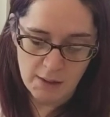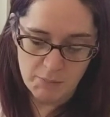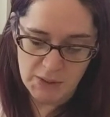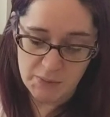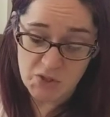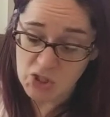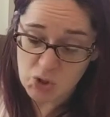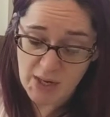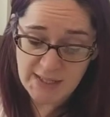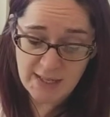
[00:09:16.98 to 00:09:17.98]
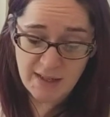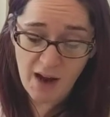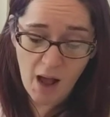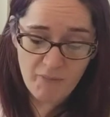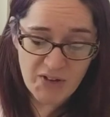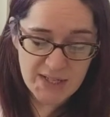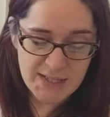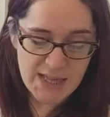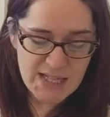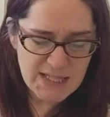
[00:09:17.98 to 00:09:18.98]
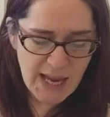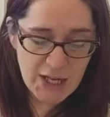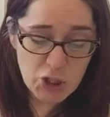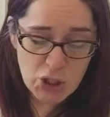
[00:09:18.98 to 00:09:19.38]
But it was distressingly obvious that the scant